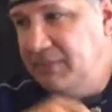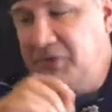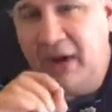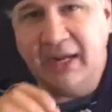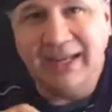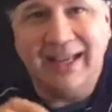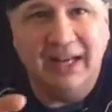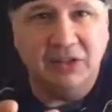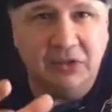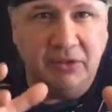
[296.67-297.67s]
I'm trying to
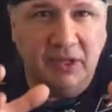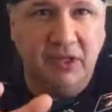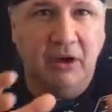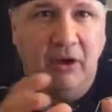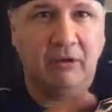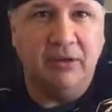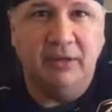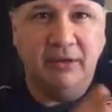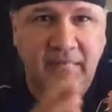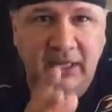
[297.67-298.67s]
get it so that y'all can